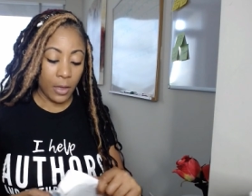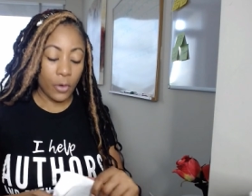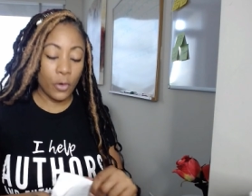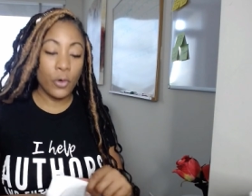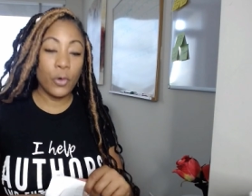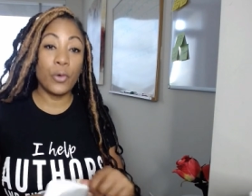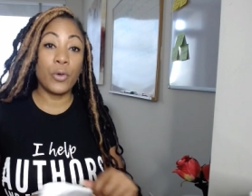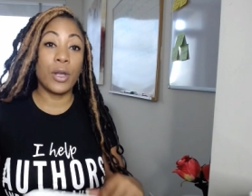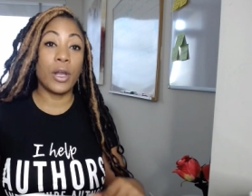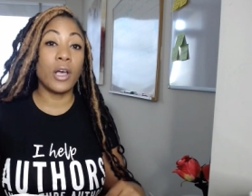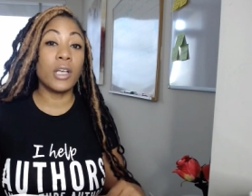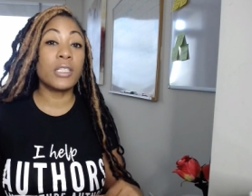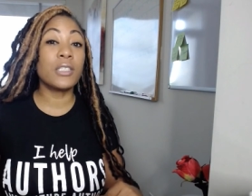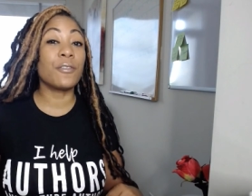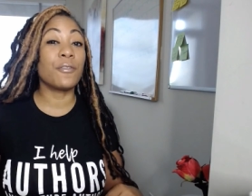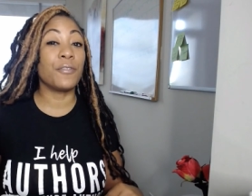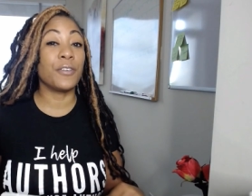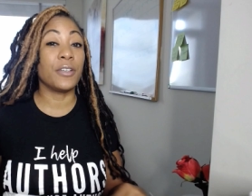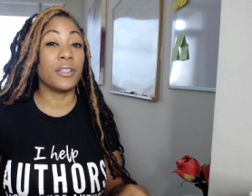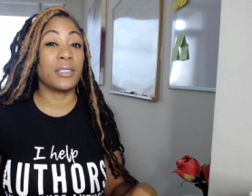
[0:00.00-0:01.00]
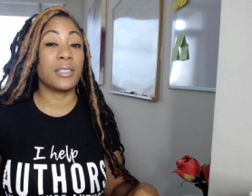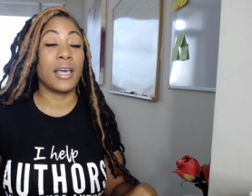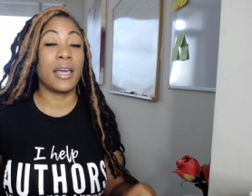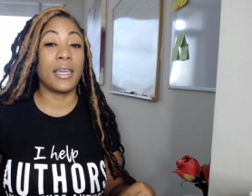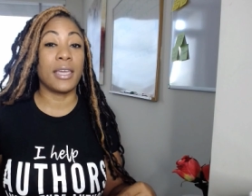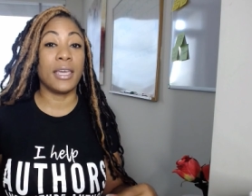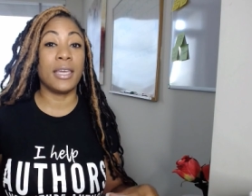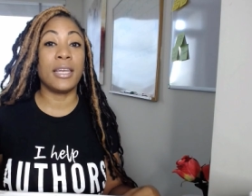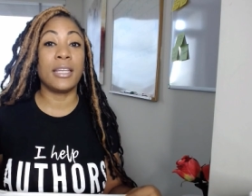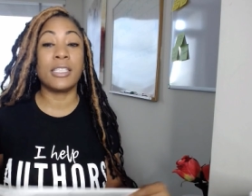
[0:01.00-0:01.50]
Ooh, it also feels
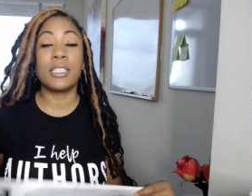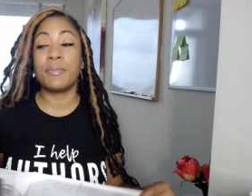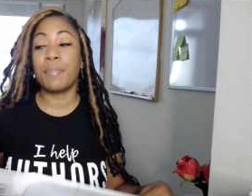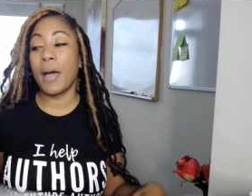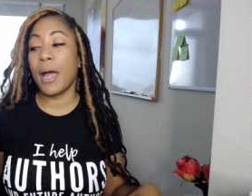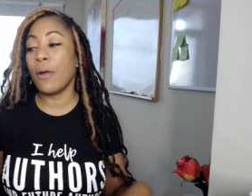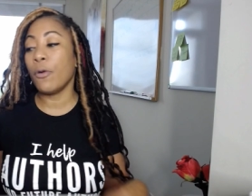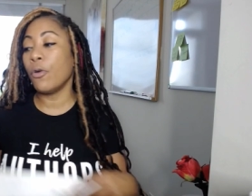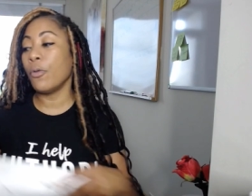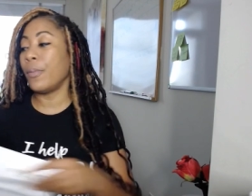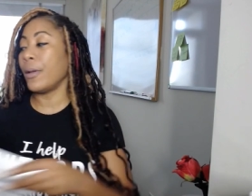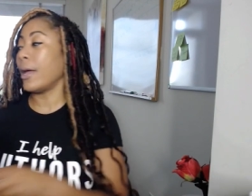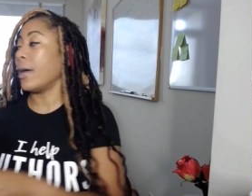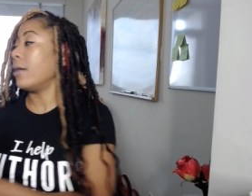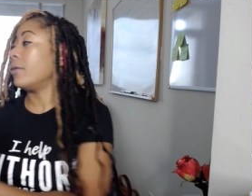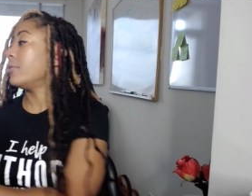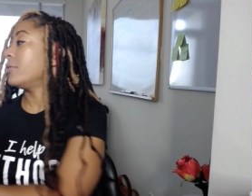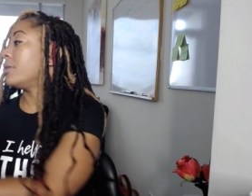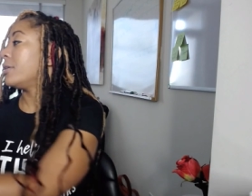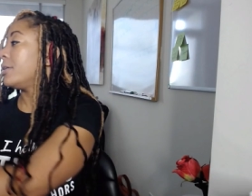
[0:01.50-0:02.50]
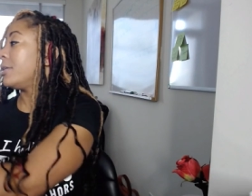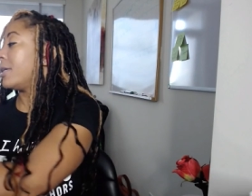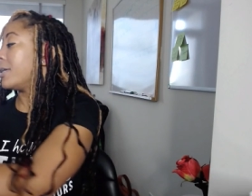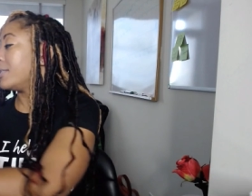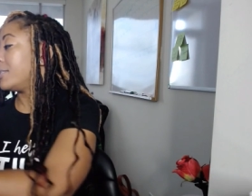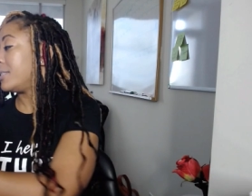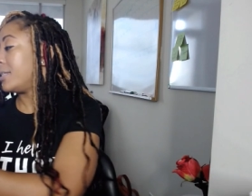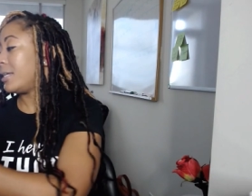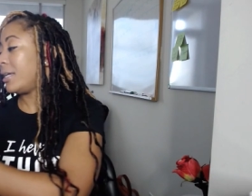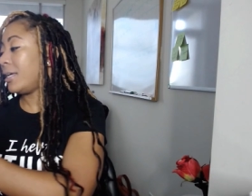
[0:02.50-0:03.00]
like it is spiral bound.
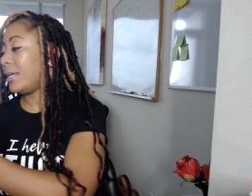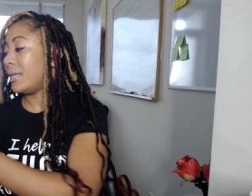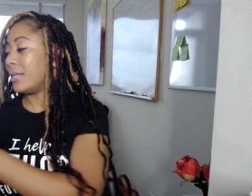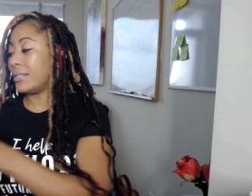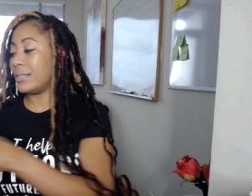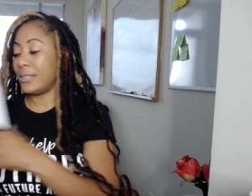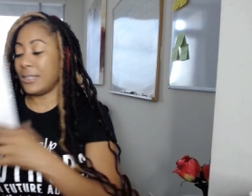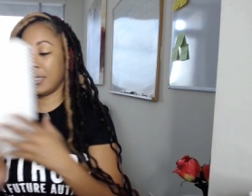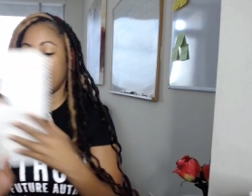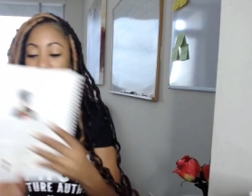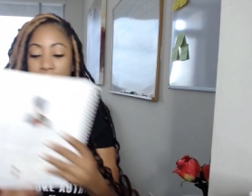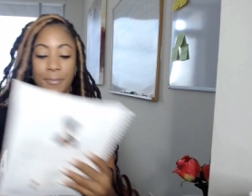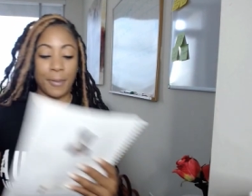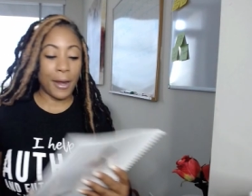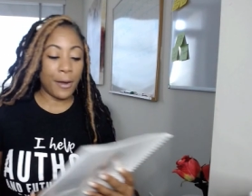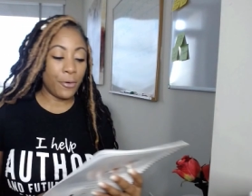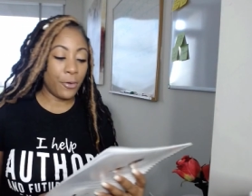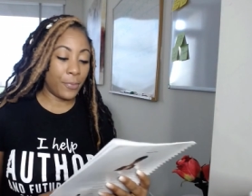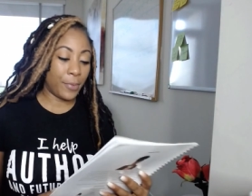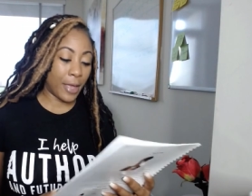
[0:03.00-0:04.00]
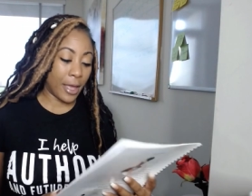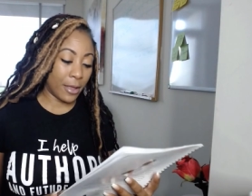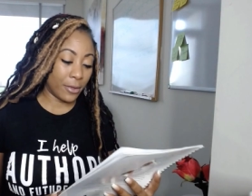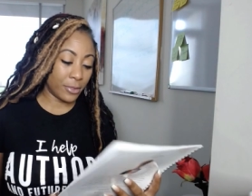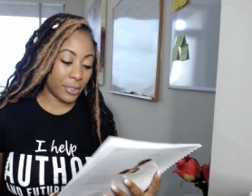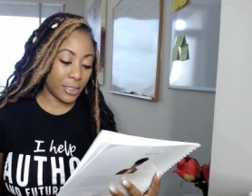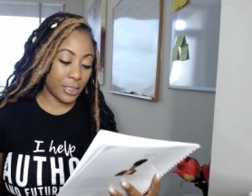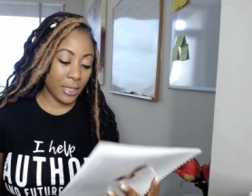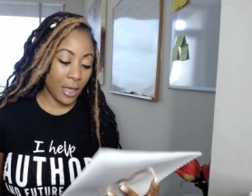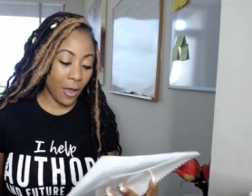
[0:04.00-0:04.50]
Yes, it is. It is spiral
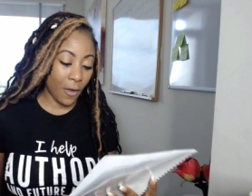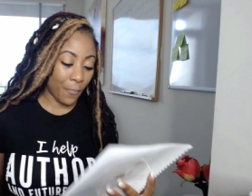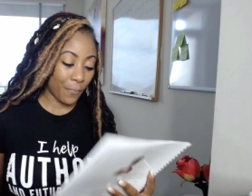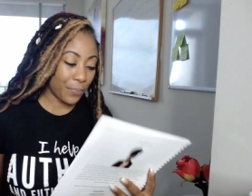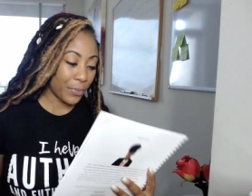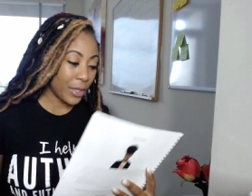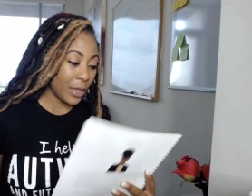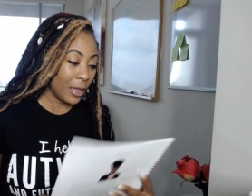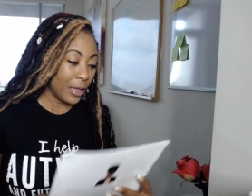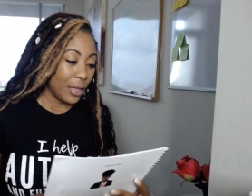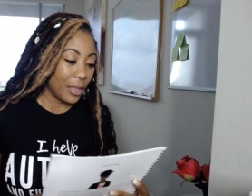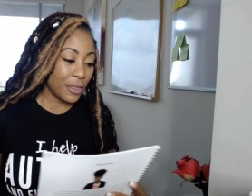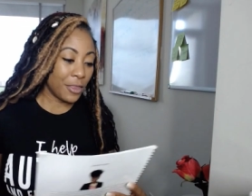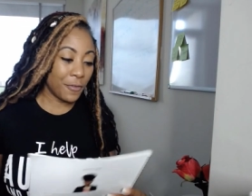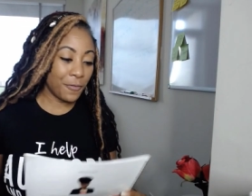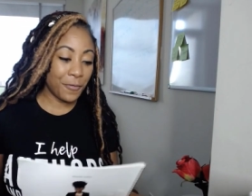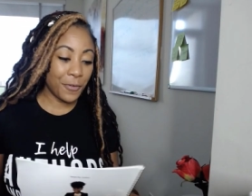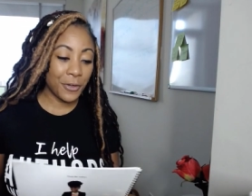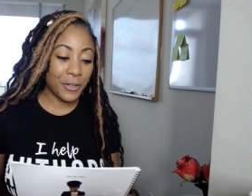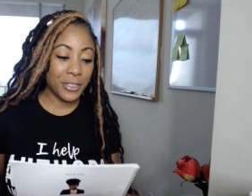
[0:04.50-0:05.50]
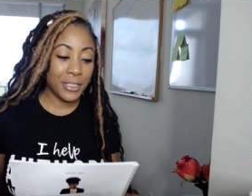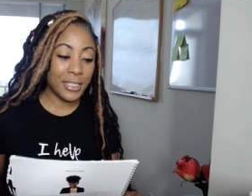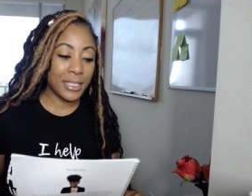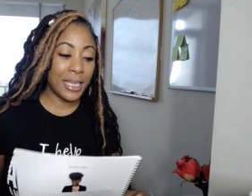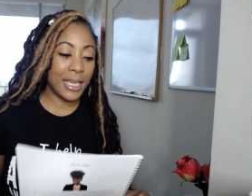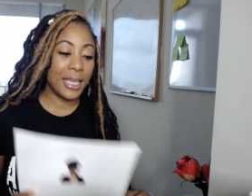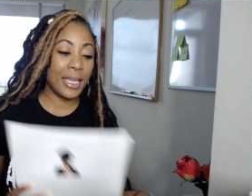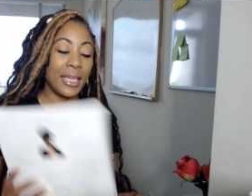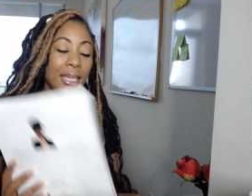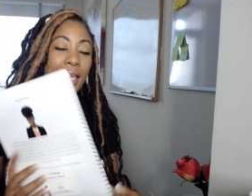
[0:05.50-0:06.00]
bound. So the first
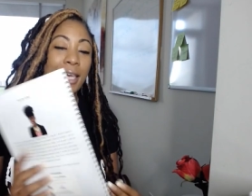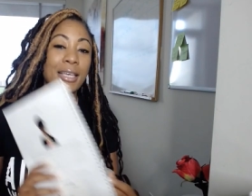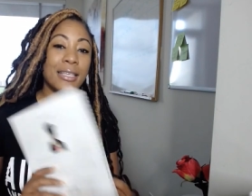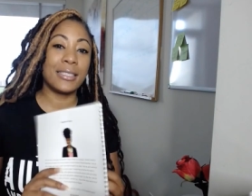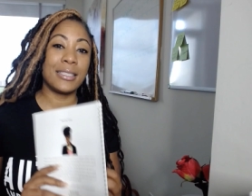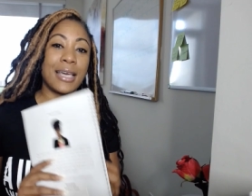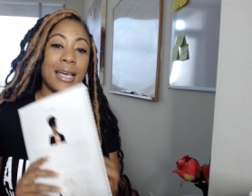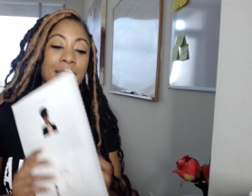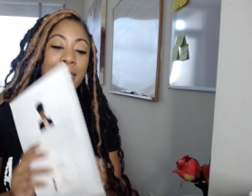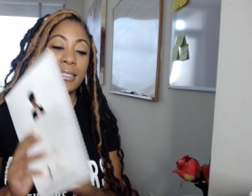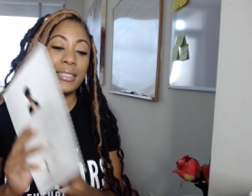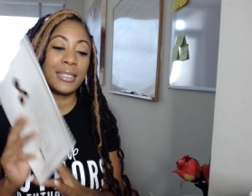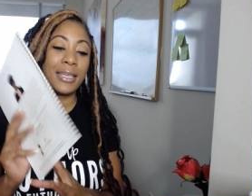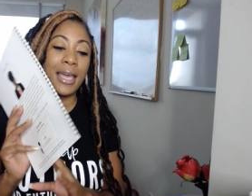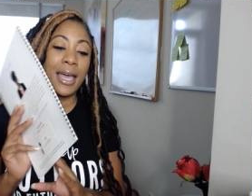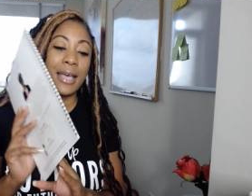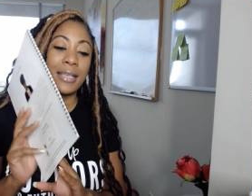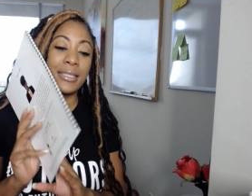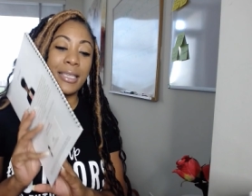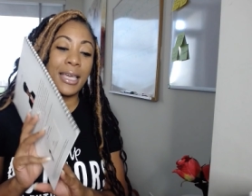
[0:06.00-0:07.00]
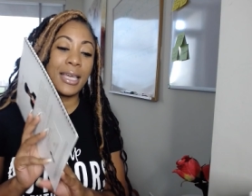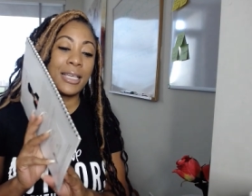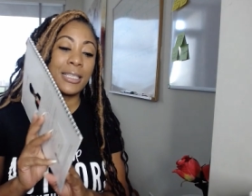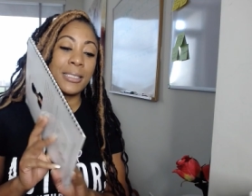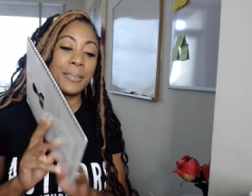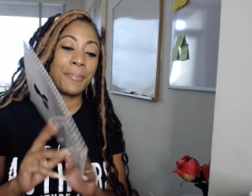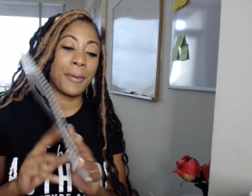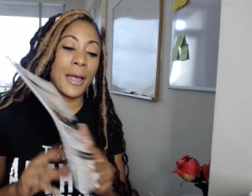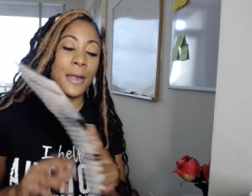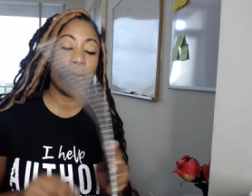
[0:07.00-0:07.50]
thing is that she has a
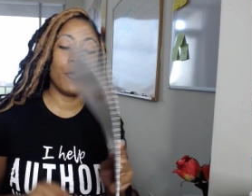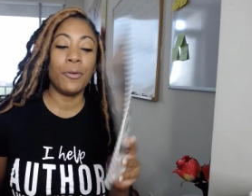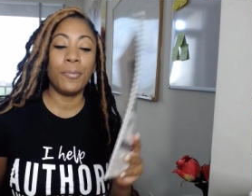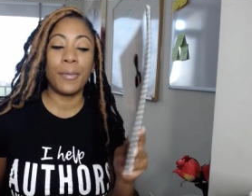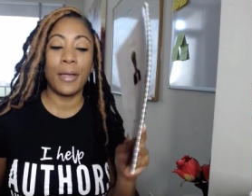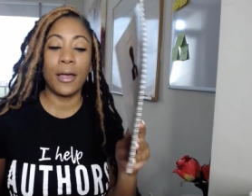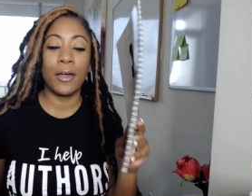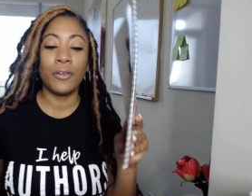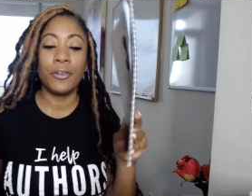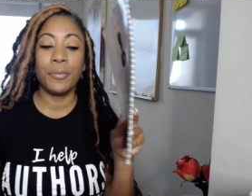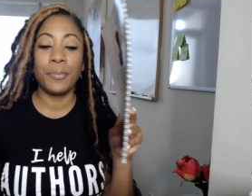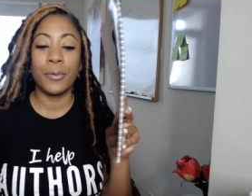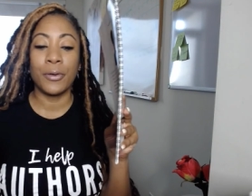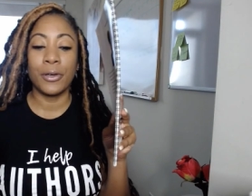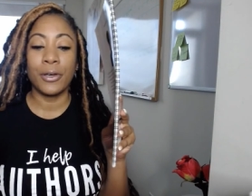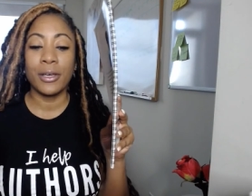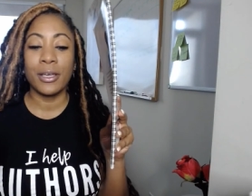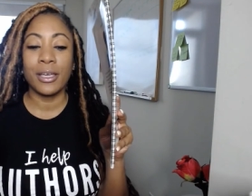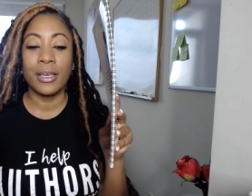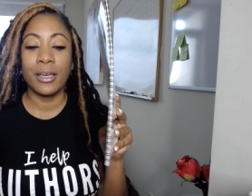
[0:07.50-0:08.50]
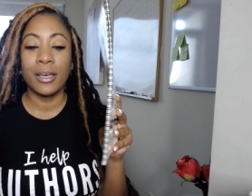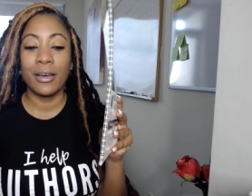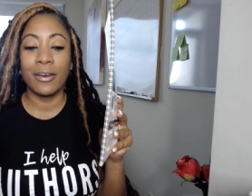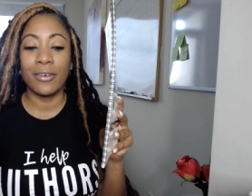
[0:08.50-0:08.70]
spiral bound book.